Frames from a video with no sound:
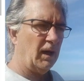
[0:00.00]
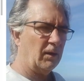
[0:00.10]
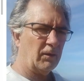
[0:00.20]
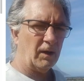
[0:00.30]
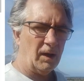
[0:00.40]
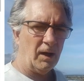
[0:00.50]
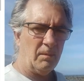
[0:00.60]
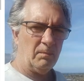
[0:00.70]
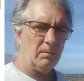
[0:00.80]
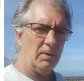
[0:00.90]
And so
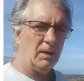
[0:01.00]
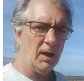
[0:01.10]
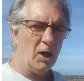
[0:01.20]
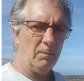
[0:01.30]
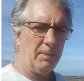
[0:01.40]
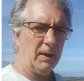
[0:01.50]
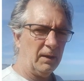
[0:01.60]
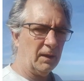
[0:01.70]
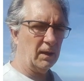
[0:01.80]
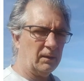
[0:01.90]
I'm
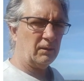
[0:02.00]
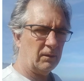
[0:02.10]
hoping that